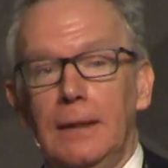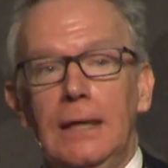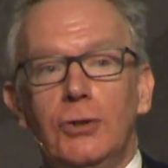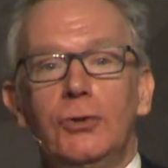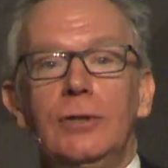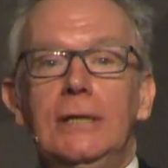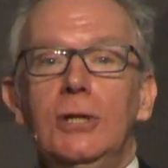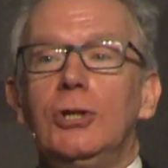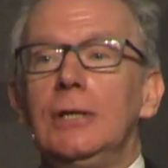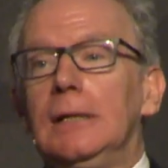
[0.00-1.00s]
the
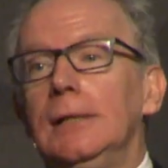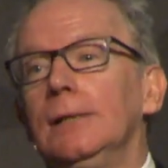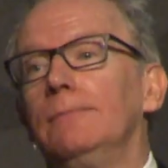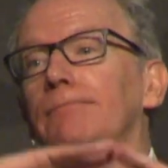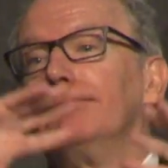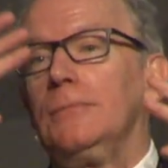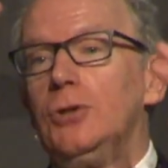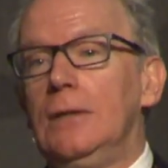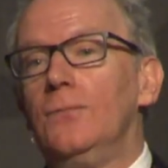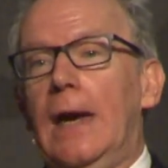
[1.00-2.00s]
traditional
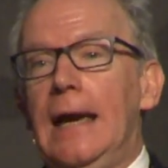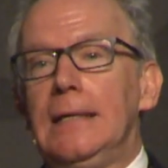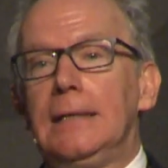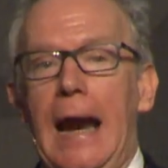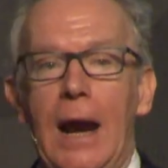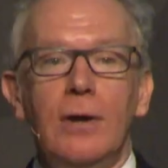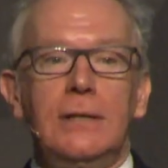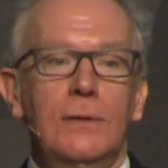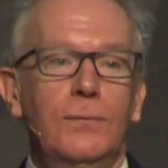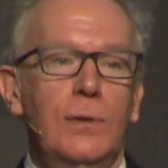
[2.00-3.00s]
Sinn Féin
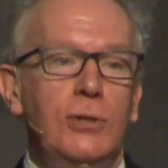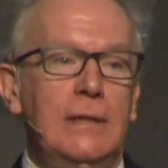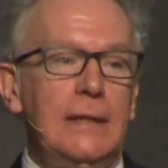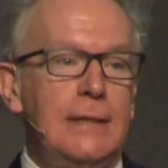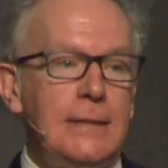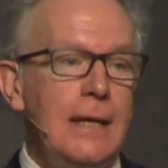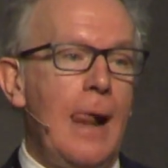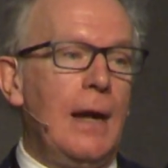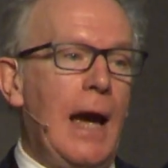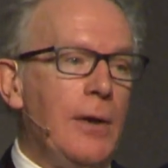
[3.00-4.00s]
narrative, which is
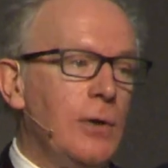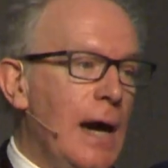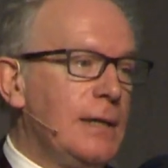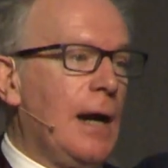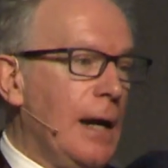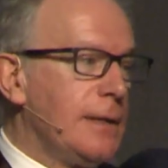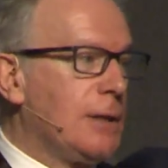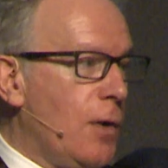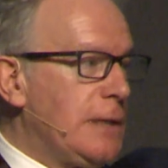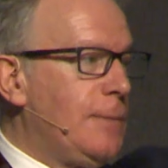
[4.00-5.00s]
a united Ireland is
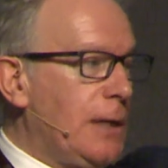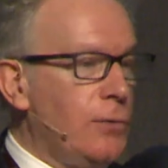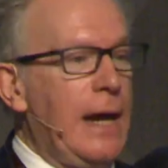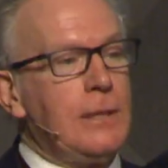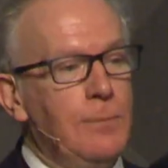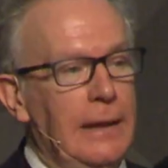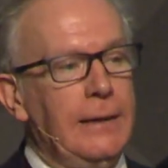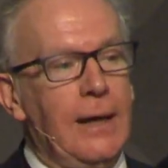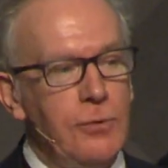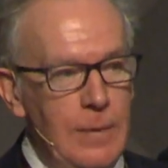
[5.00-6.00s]
going to be created by
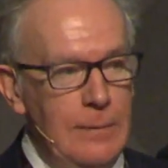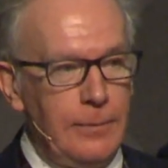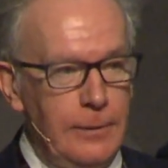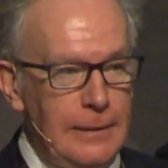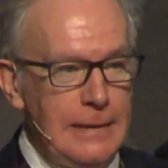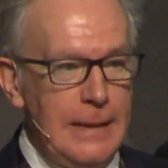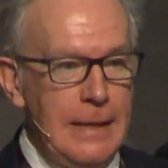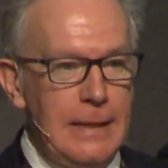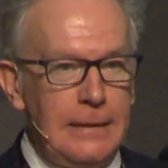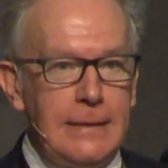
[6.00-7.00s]
the Irish people.
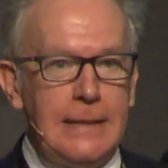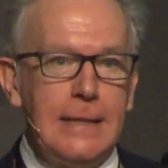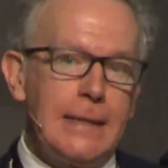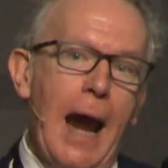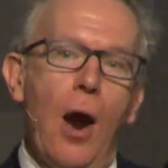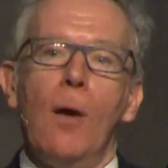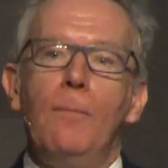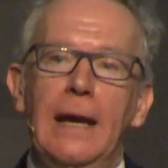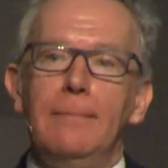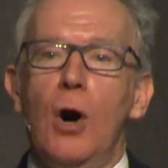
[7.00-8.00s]
This is our
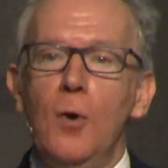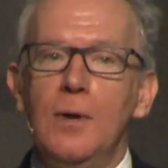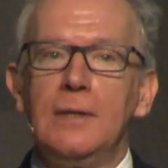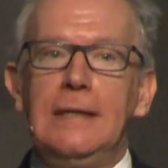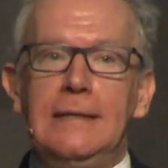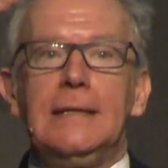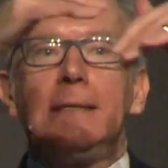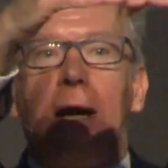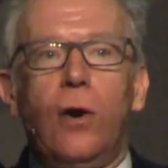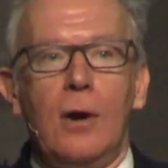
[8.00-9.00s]
big moment. This is
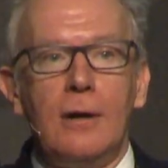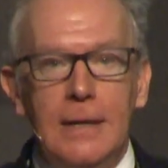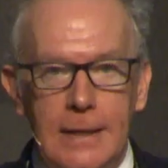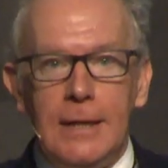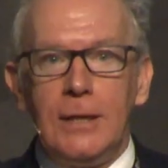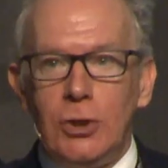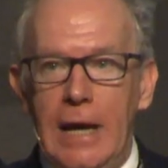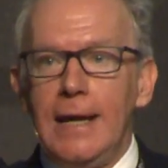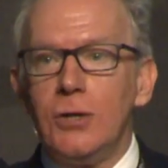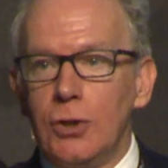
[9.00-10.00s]
our
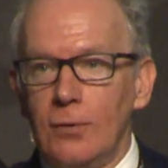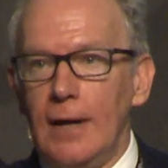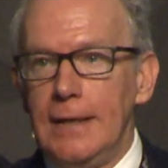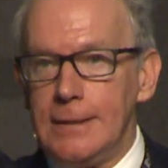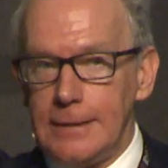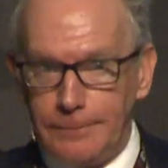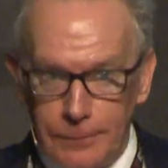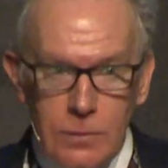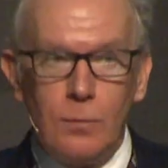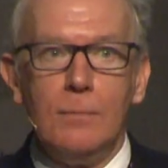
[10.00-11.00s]
change horizon
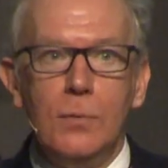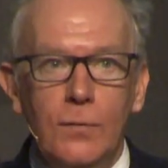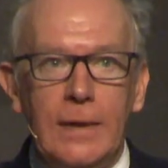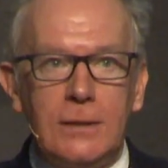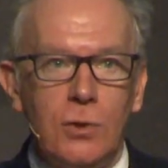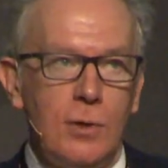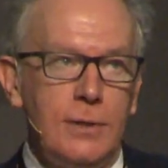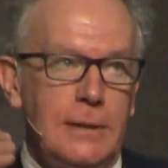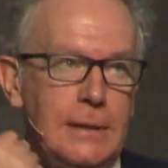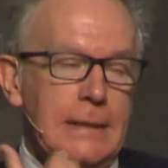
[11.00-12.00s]
as we're moving
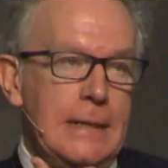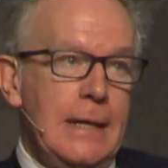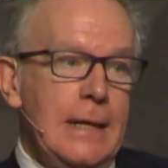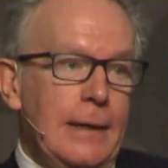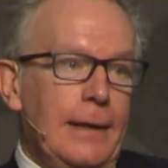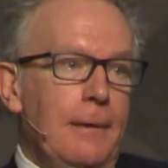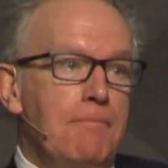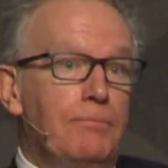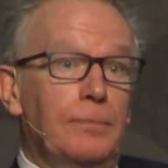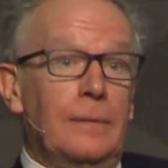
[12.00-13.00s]
towards it.
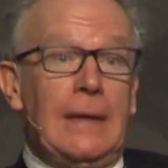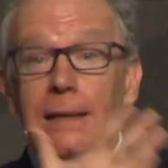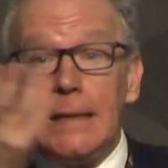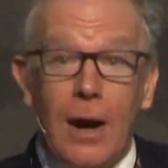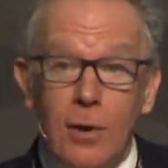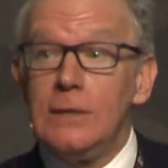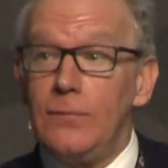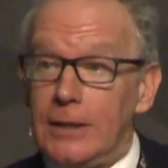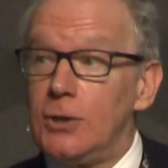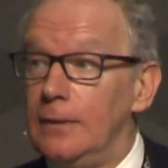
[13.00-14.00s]
That narrative
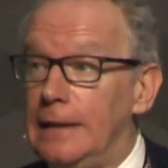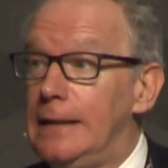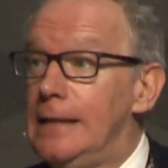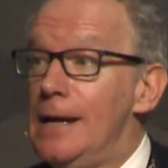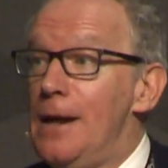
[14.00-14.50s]
actually,